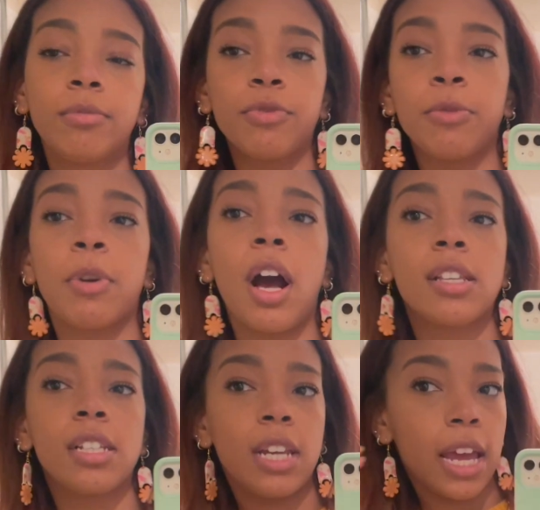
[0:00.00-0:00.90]
from
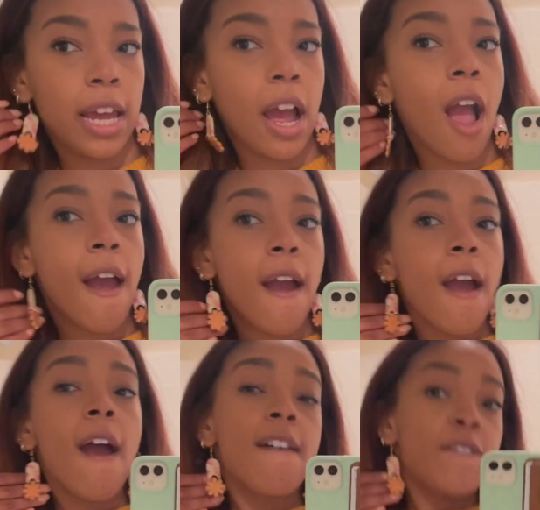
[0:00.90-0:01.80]
Casa de
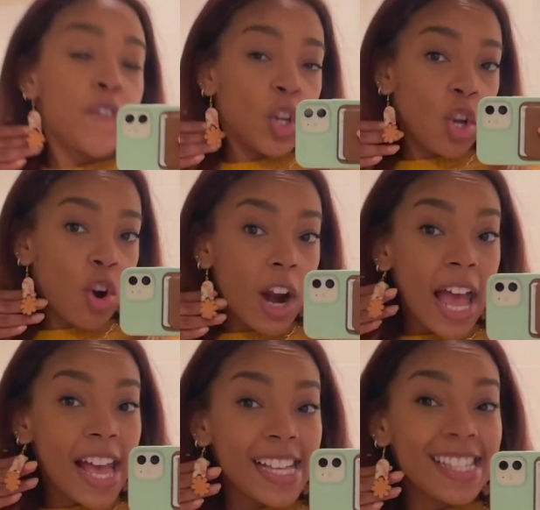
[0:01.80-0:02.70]

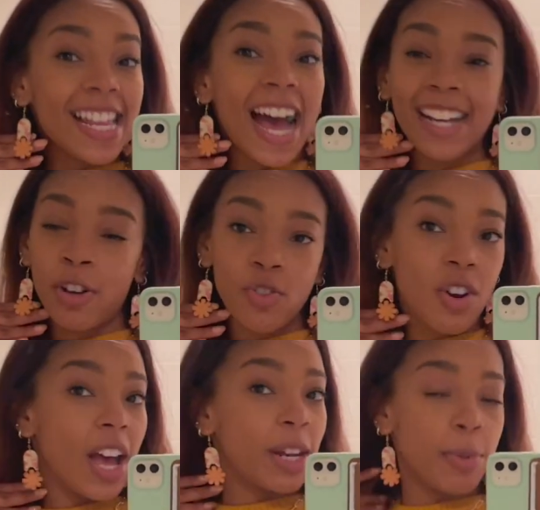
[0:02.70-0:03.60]
Flores. I don't
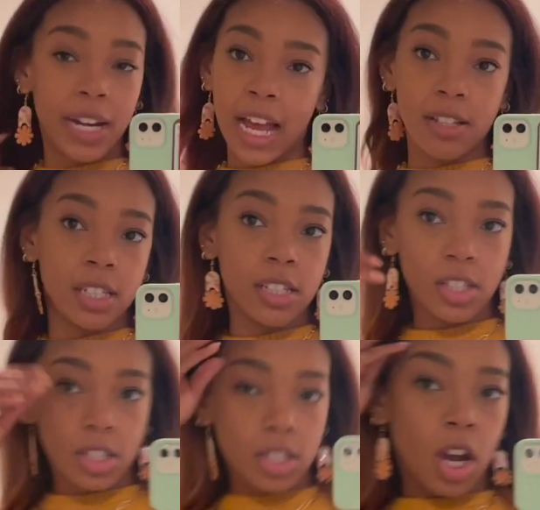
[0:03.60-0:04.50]
know how to pronounce this,
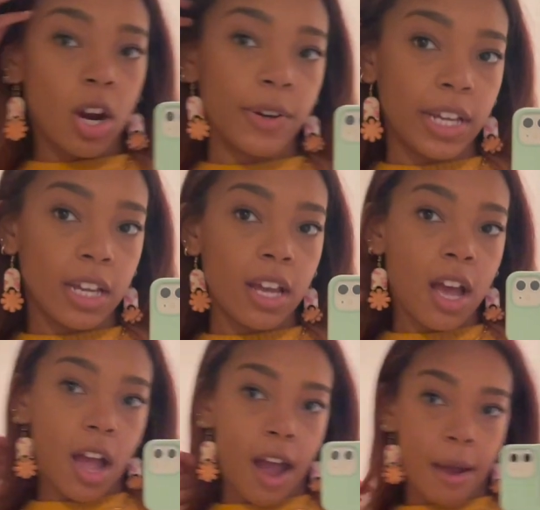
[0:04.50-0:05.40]
sorry,
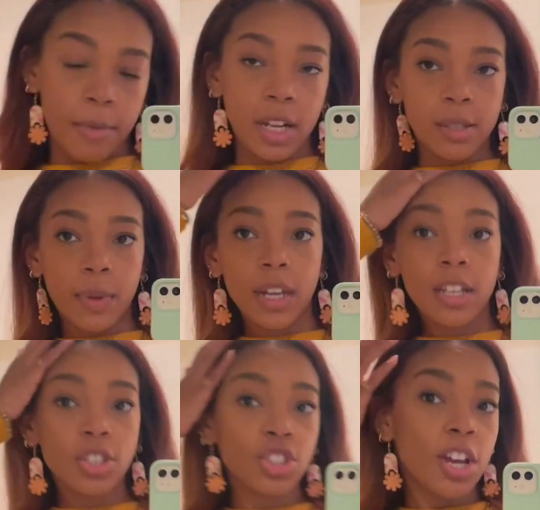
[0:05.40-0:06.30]
I'm not
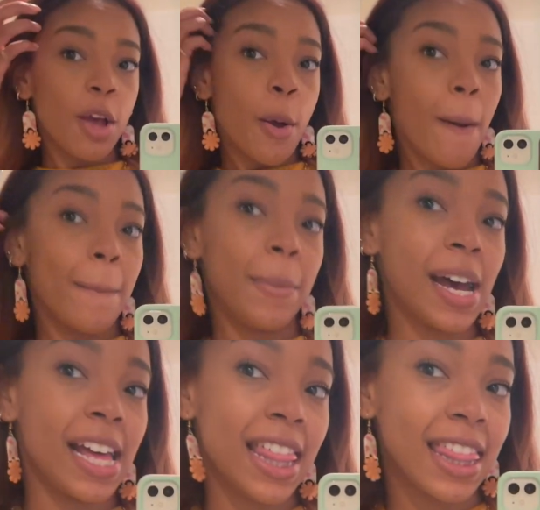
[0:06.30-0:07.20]
Spanish,
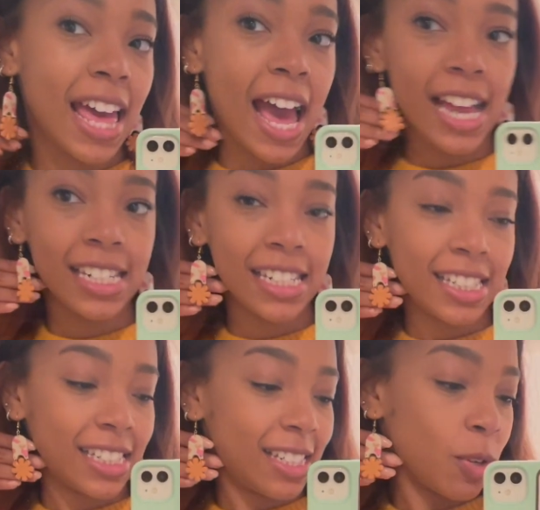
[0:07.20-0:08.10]
but
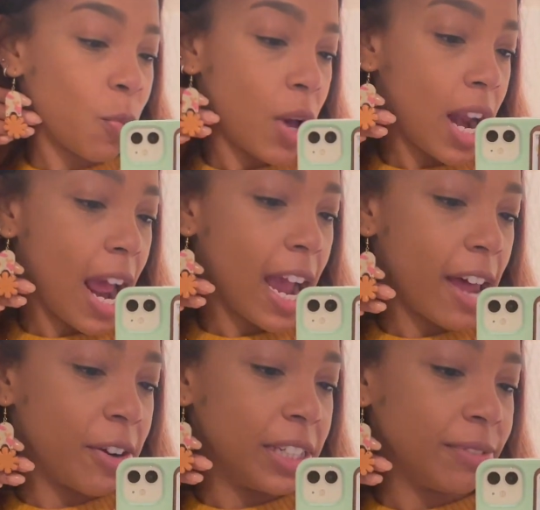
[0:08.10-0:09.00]
that's what I
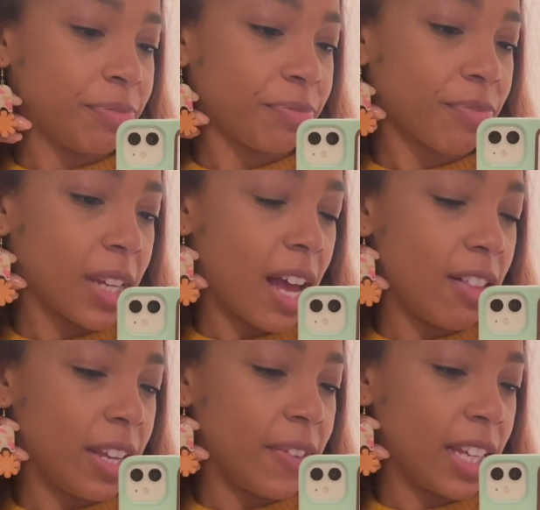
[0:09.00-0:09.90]
got on.
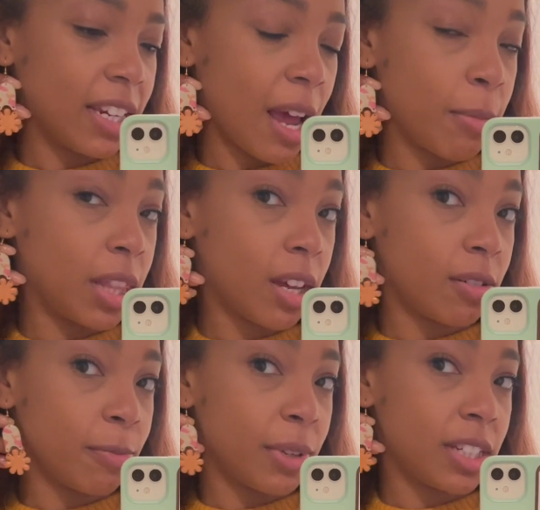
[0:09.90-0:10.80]
I'll leave a link down
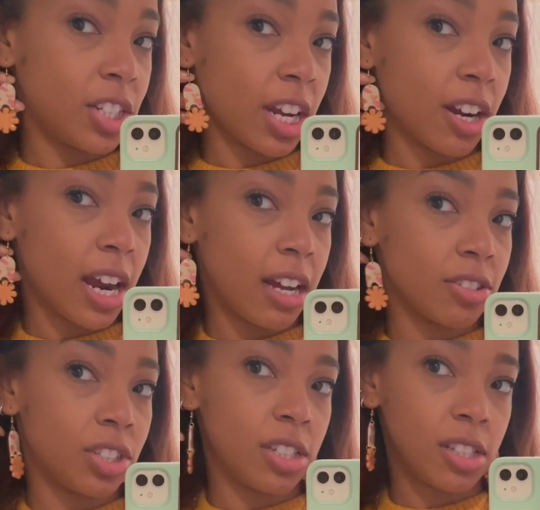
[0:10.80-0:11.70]
below, but check her
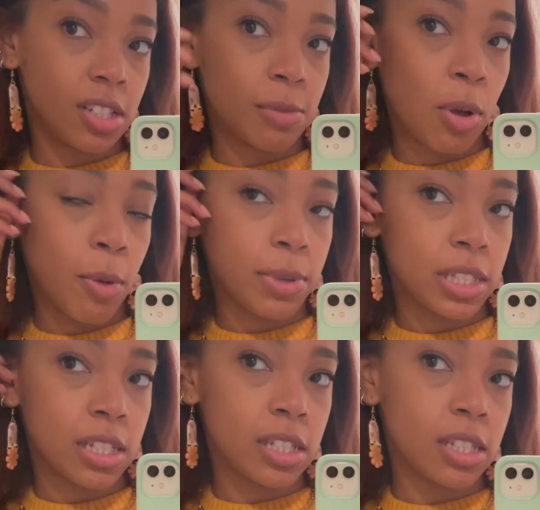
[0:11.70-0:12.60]
out. She's a small
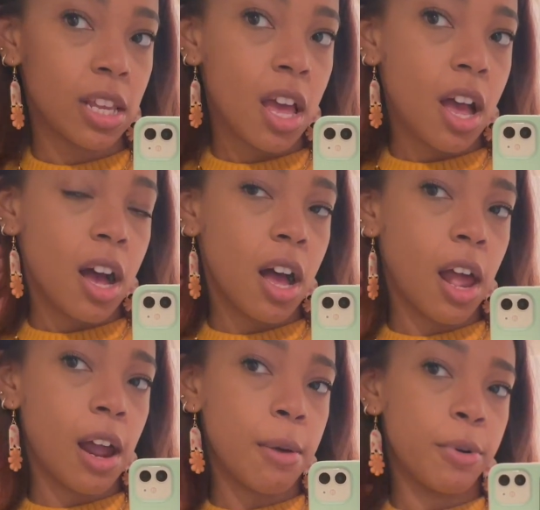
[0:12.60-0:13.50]
business
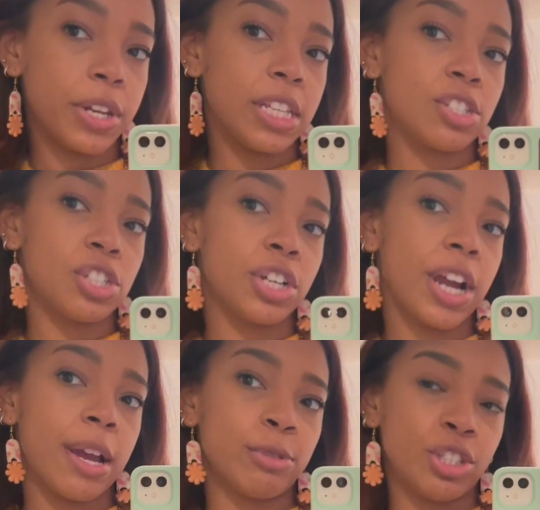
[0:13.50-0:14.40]
on
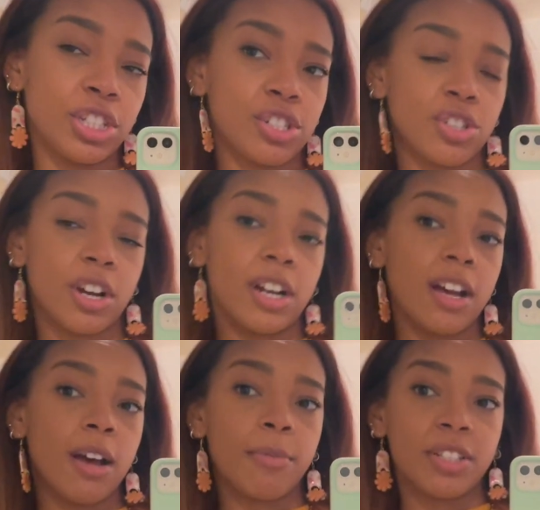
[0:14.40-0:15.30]
Instagram. She just started
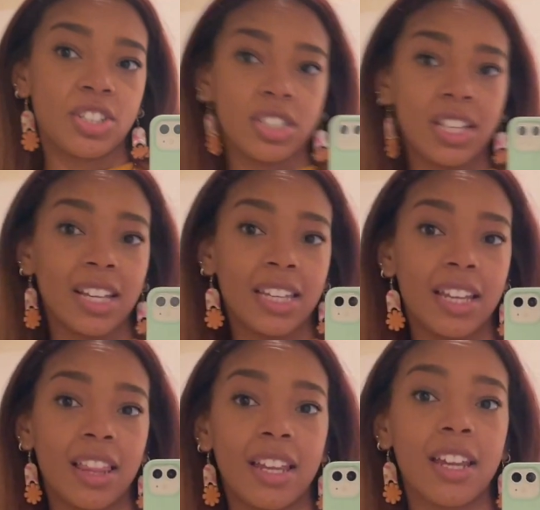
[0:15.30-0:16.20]
up, and she's like
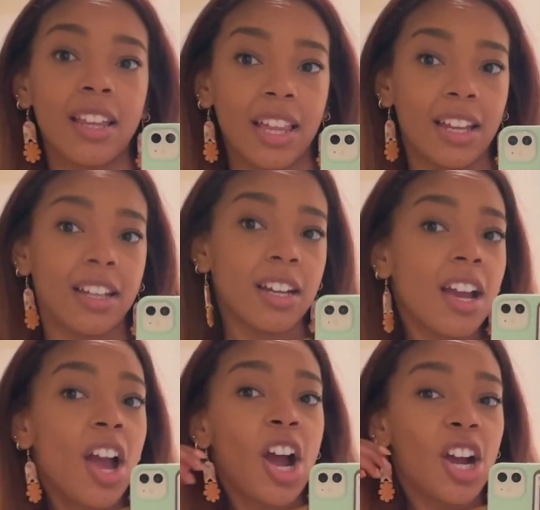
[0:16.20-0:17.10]
killing it. Like,
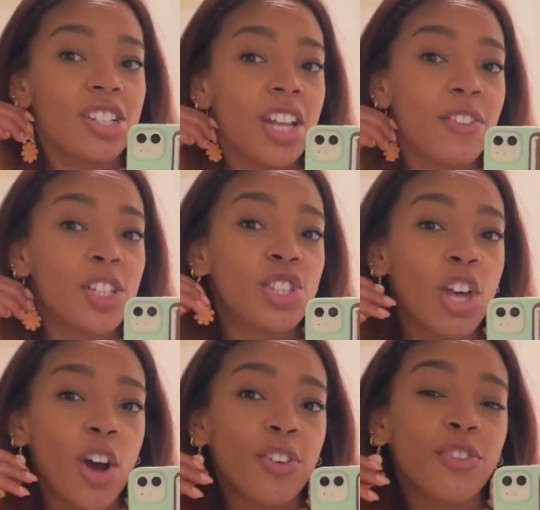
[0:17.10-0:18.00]
her stuff is
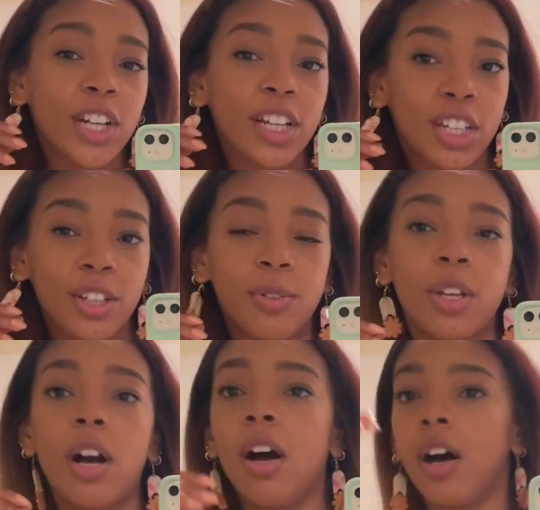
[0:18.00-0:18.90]
so freaking cute,
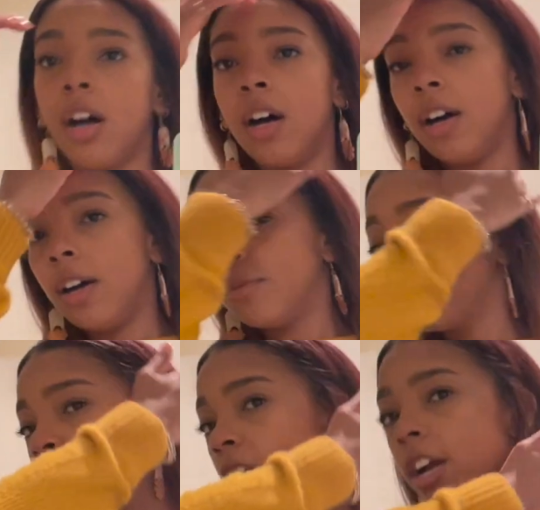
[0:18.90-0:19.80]
y'all.
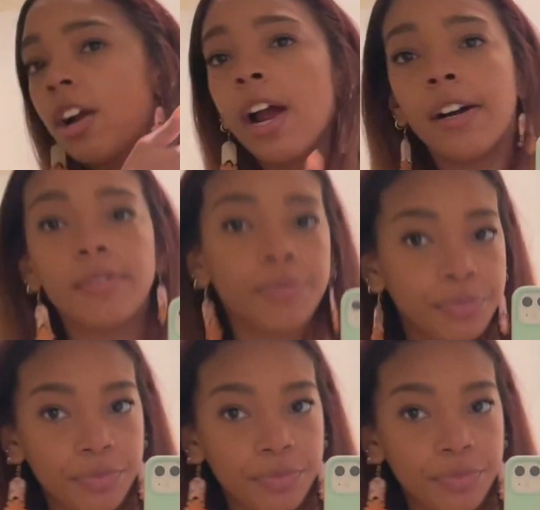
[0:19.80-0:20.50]
So check her out.